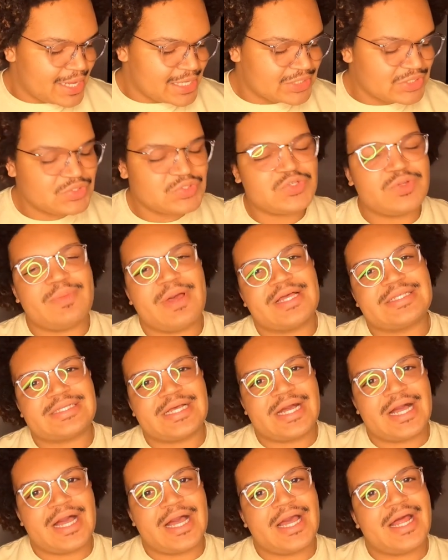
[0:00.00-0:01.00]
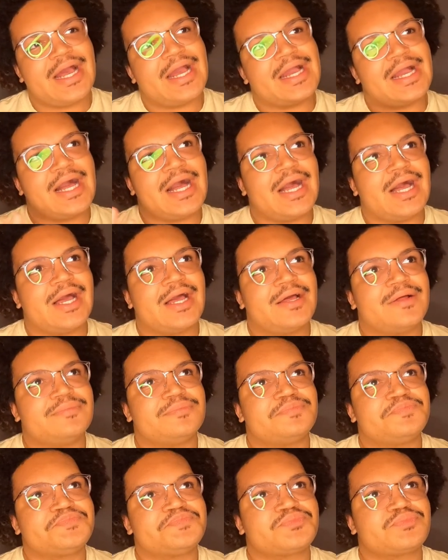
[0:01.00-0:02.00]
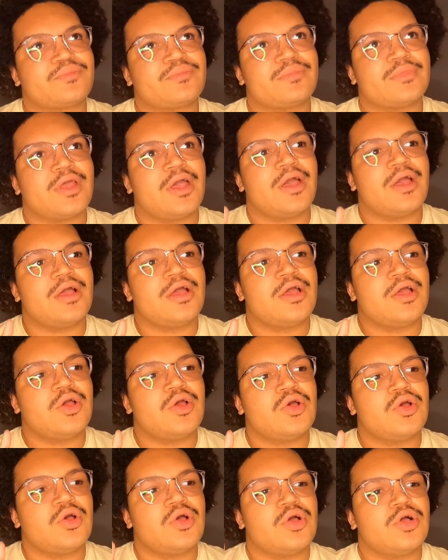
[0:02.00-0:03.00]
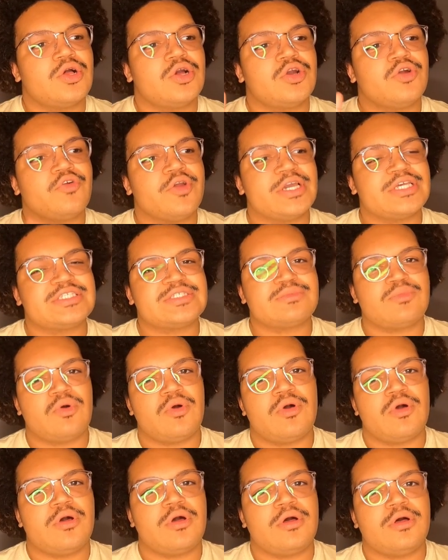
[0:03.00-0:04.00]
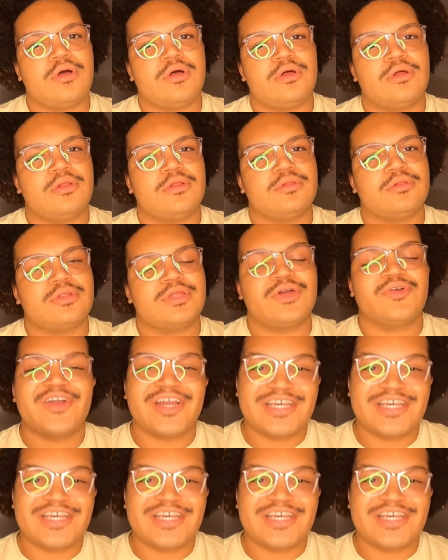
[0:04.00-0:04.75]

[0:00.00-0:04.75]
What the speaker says: I showed you the bags I got. I got gray small,